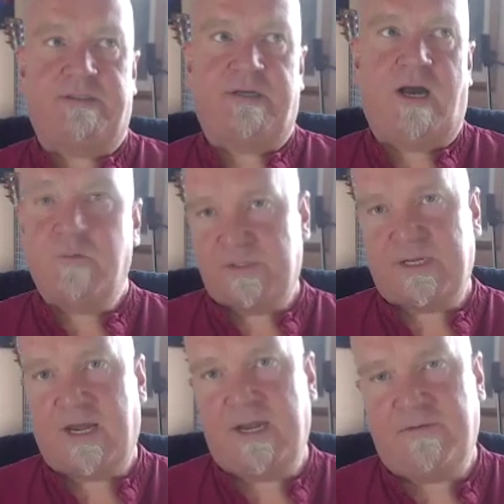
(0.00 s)
I will
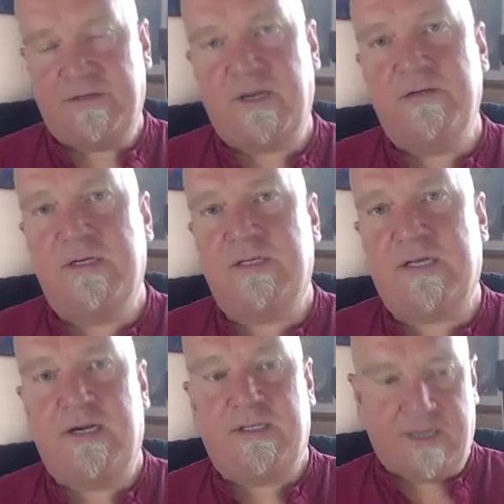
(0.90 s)
say it. If I don't need to
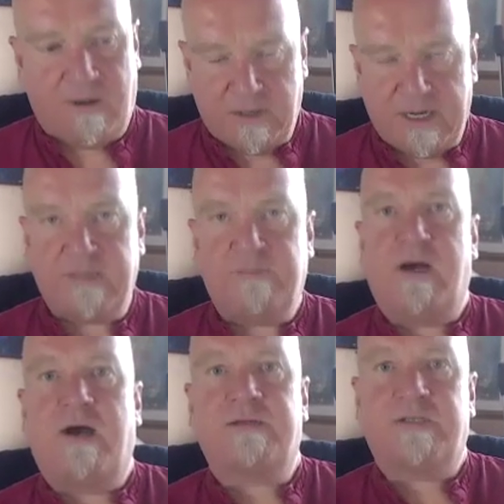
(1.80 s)
say anything, I will let it
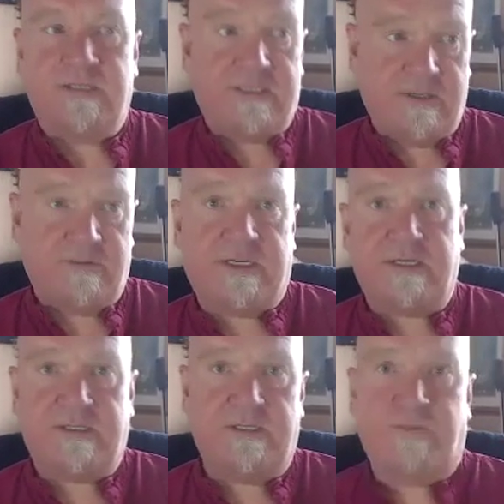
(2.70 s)
pass until it
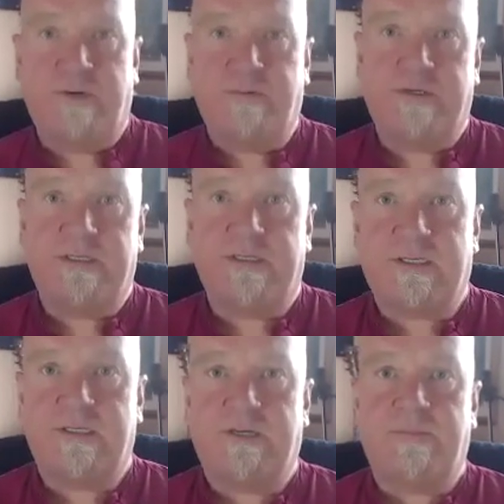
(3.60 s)
gets to the point where I need to
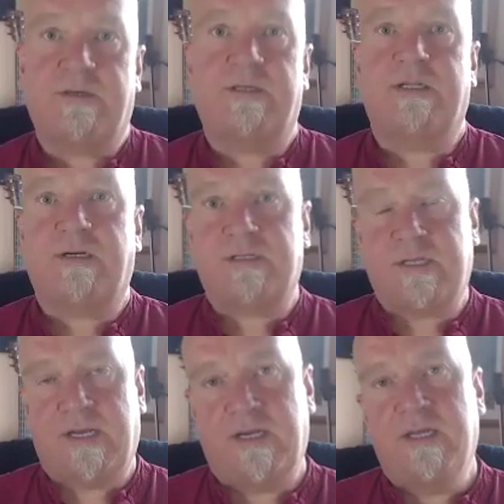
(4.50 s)
say something. And then I
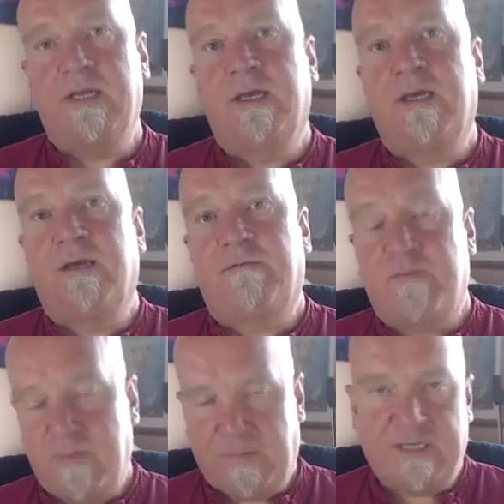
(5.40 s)
say it
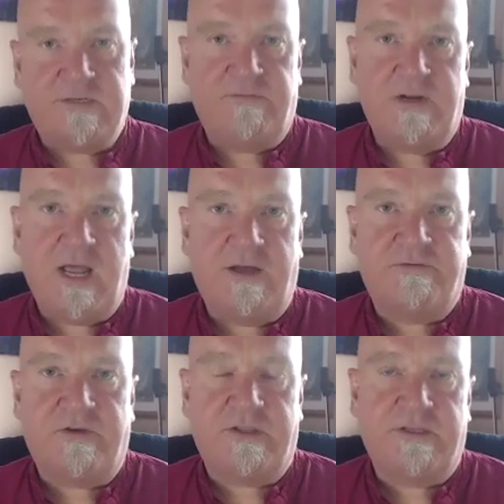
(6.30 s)
from a place of
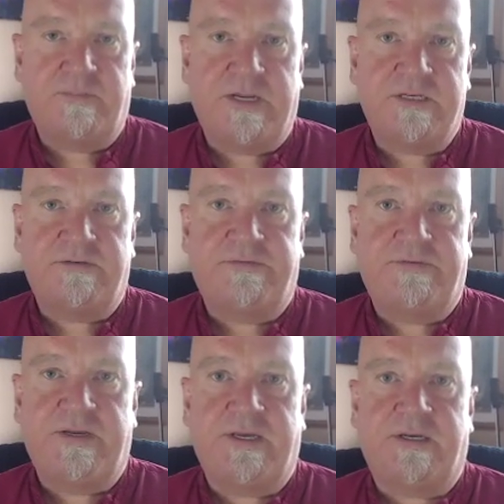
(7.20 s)
love rather than a place of
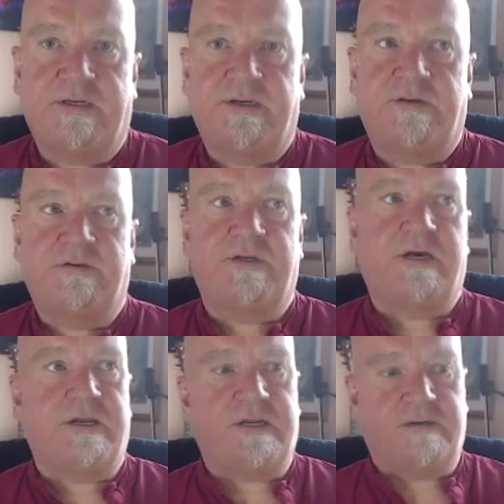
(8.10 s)
fear. And
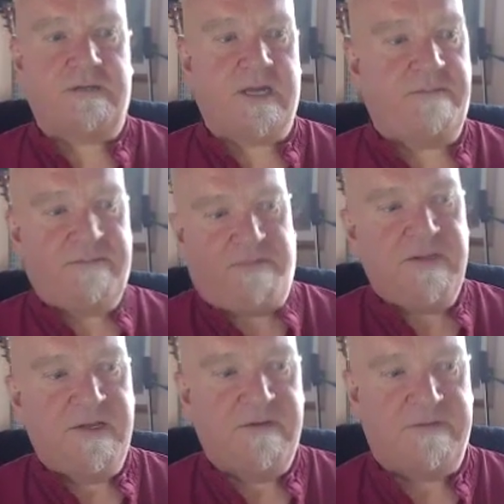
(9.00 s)
I don't come
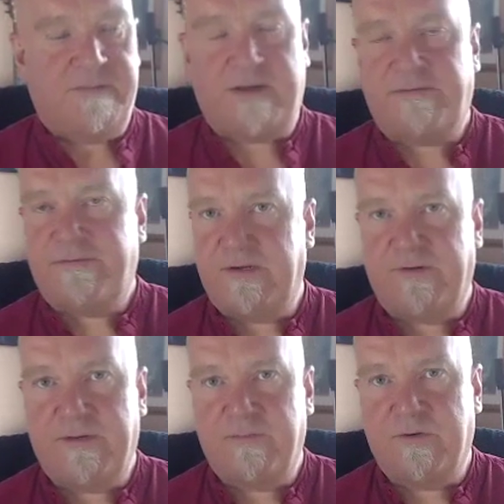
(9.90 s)
from that fear
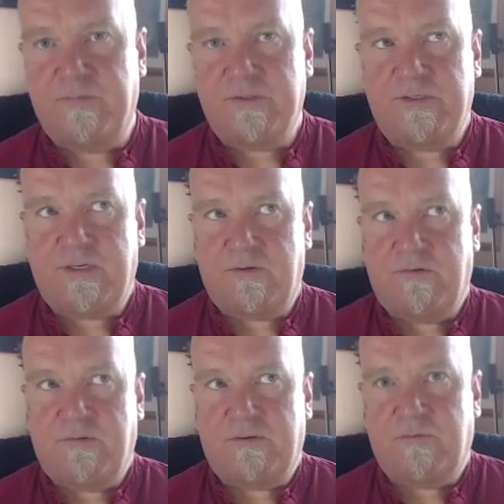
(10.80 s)
anymore, because you think,
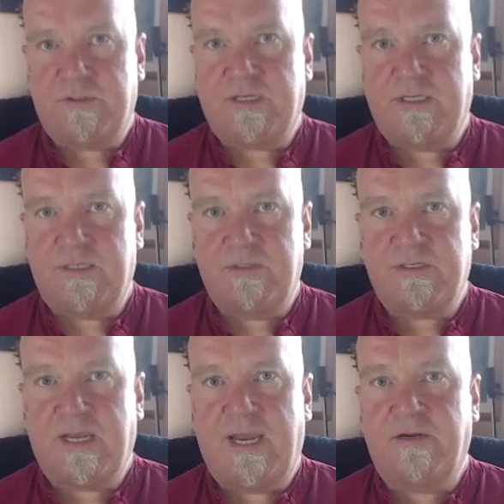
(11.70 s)
well, what's there to be
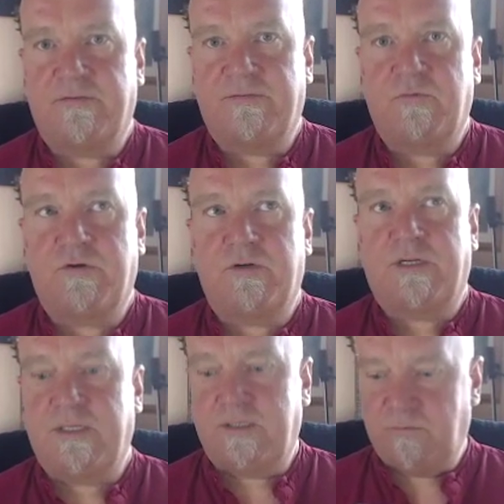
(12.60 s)
scared of? What
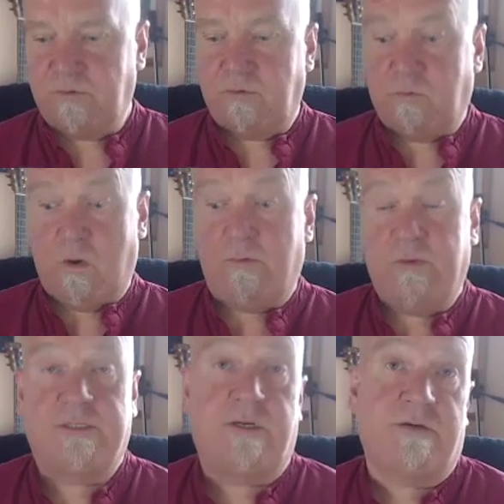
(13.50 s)
I
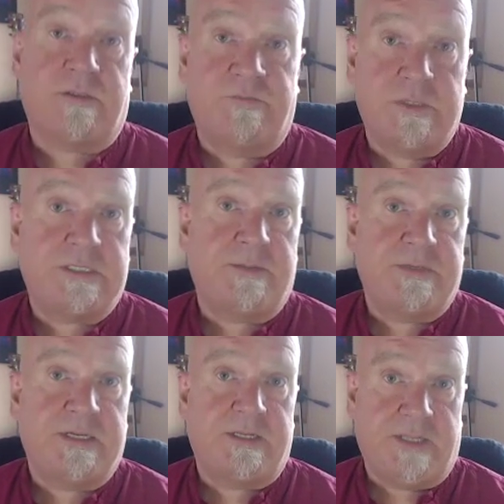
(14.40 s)
want to do is I'm with
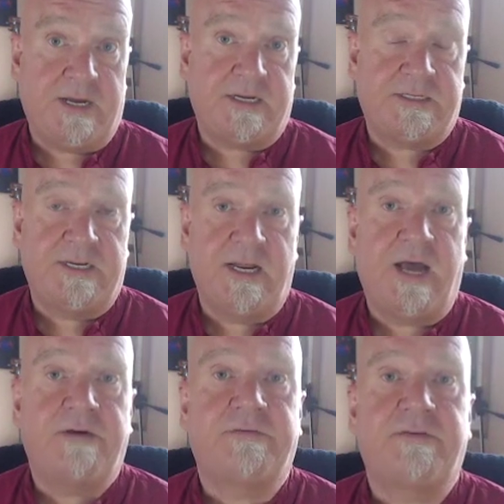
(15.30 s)
somebody that I actually
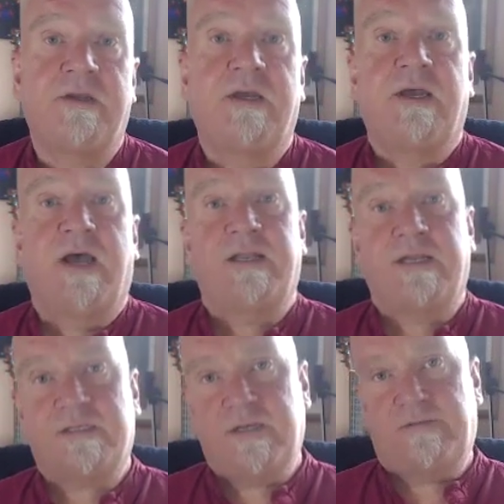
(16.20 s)
love, and
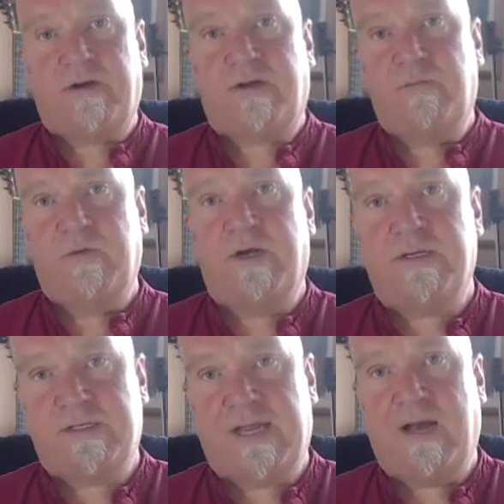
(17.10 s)
let's see if I can work
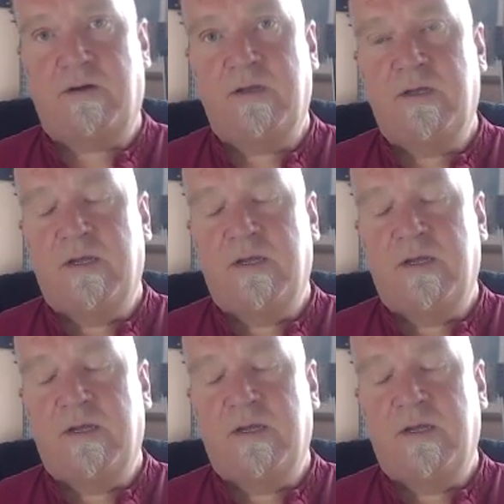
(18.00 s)
this out.